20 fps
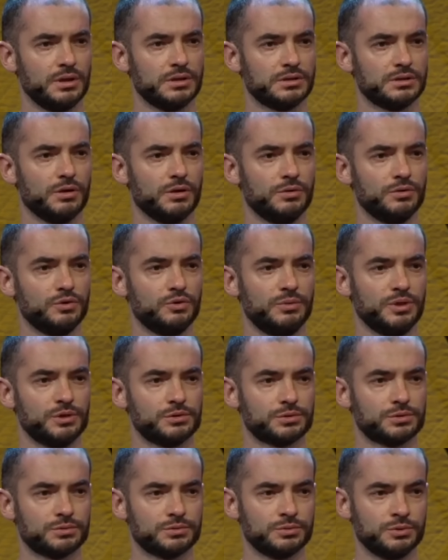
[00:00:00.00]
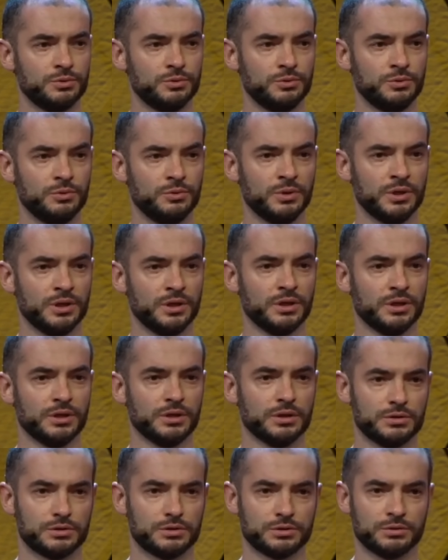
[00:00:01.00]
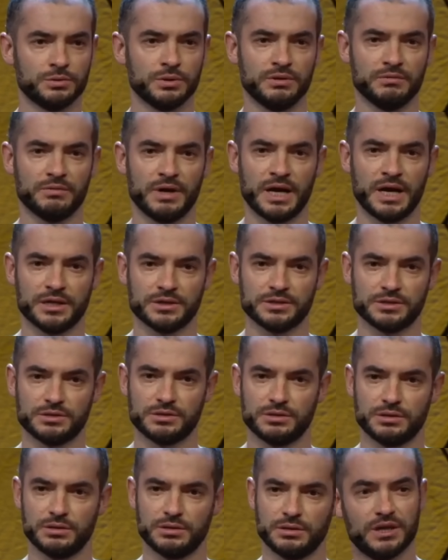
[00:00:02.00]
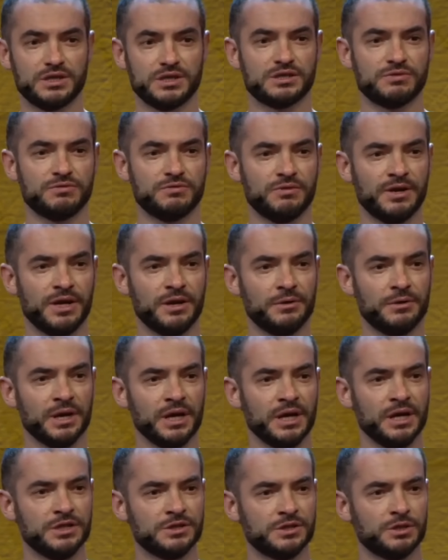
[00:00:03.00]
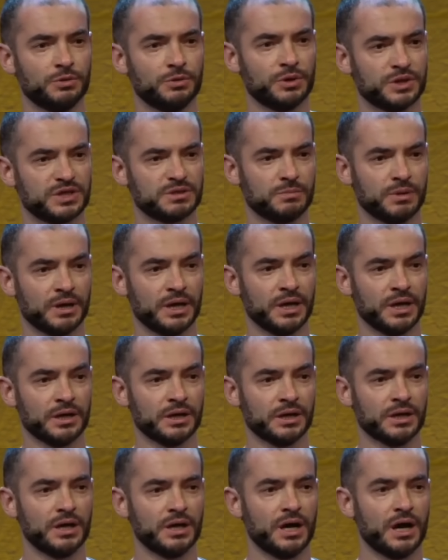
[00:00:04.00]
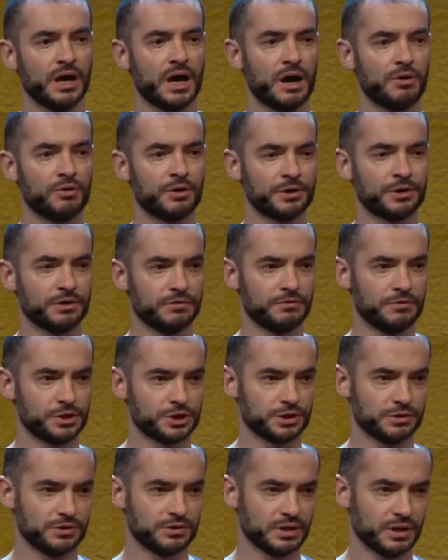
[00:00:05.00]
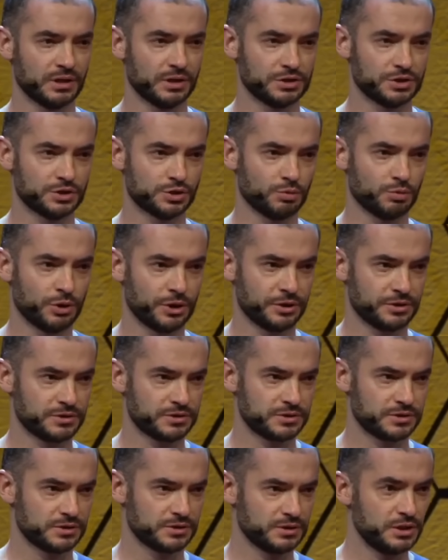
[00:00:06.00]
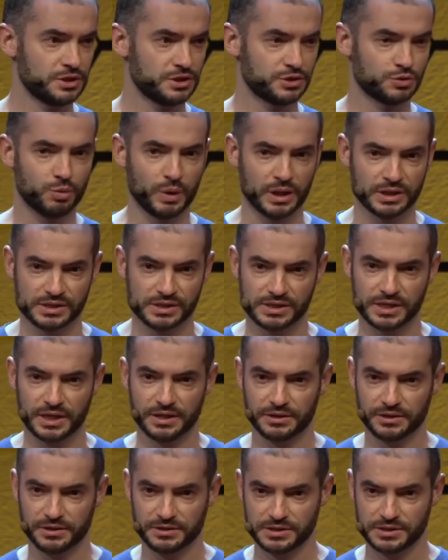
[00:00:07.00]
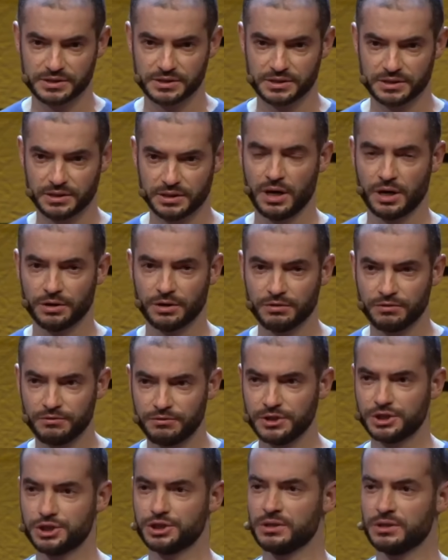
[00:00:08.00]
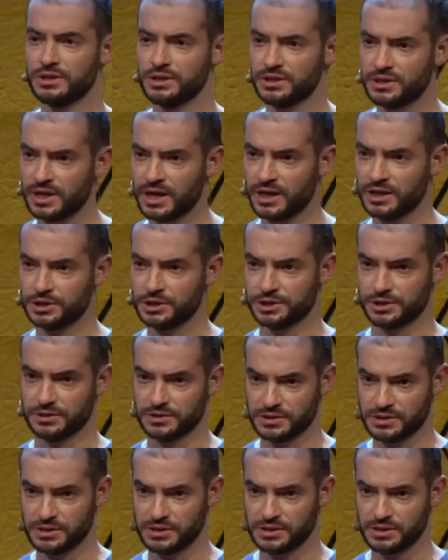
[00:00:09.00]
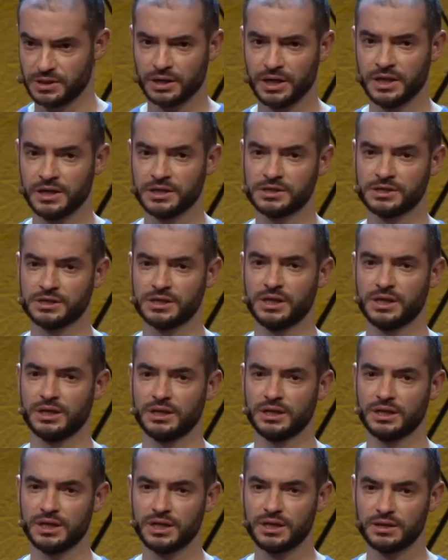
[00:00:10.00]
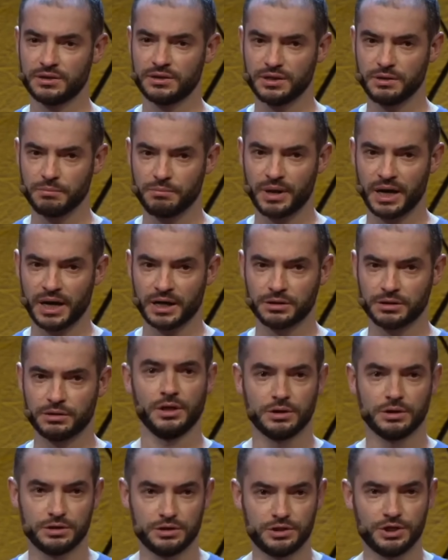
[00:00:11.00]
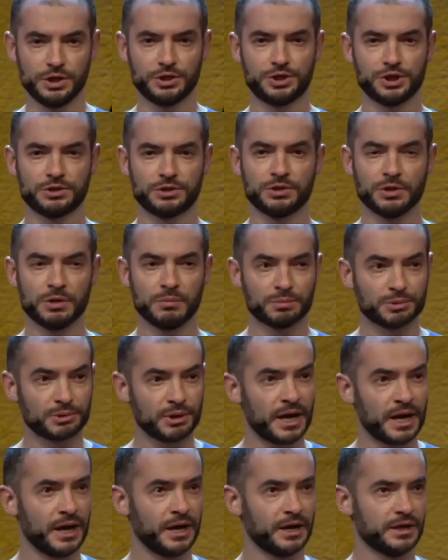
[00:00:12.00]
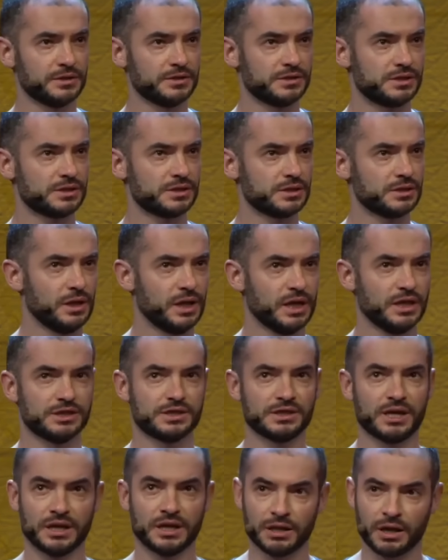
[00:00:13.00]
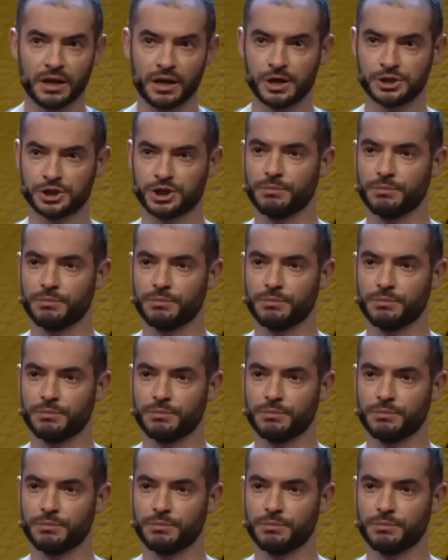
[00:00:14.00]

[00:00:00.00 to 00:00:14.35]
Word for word: is going to be truly, truly vast. It's very easy to explain how artificial intelligence works. Just one sentence. Artificial intelligence is nothing but digital brains inside large